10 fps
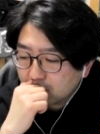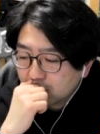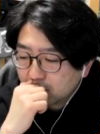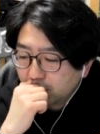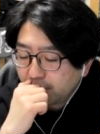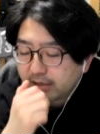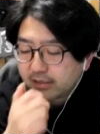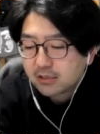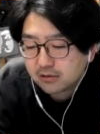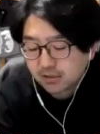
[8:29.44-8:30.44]

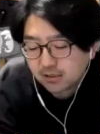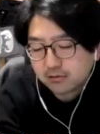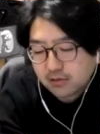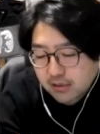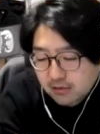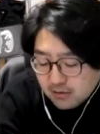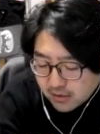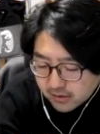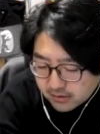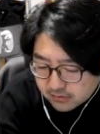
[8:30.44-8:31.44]
writing like
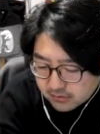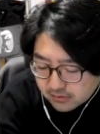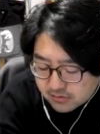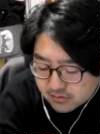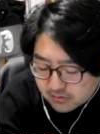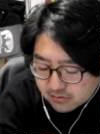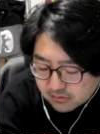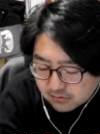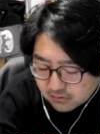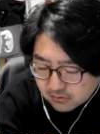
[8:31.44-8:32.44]

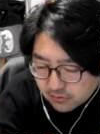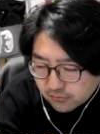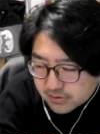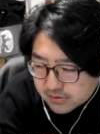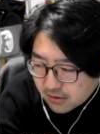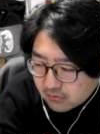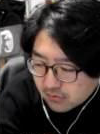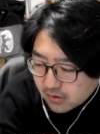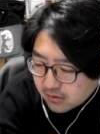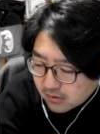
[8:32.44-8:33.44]
there was kind of
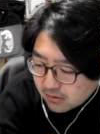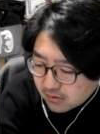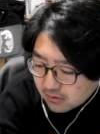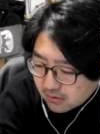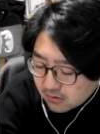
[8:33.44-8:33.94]
like uh